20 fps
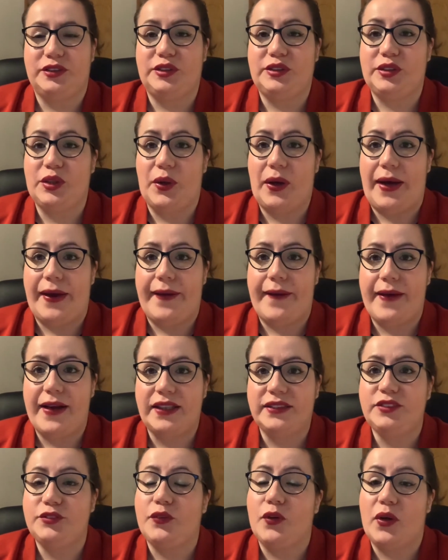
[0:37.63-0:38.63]
So I
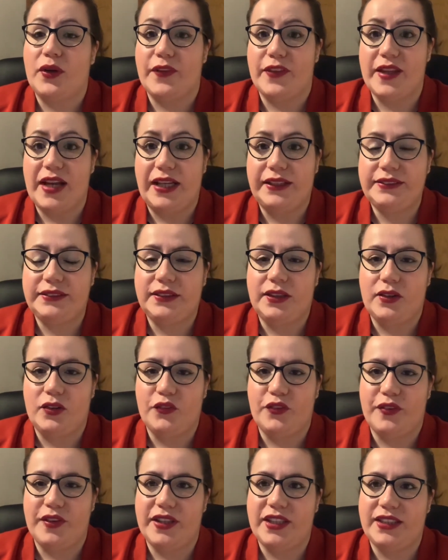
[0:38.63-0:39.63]
ask for that
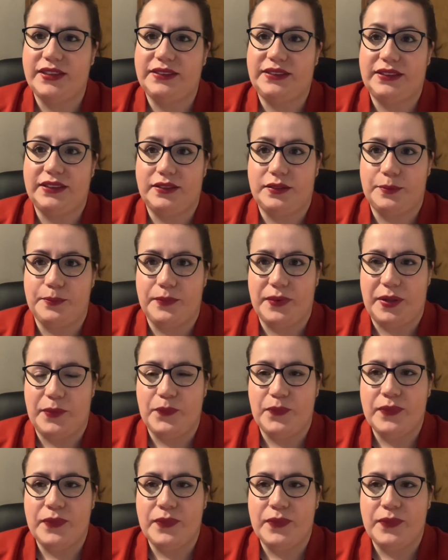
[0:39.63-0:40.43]
confidence in me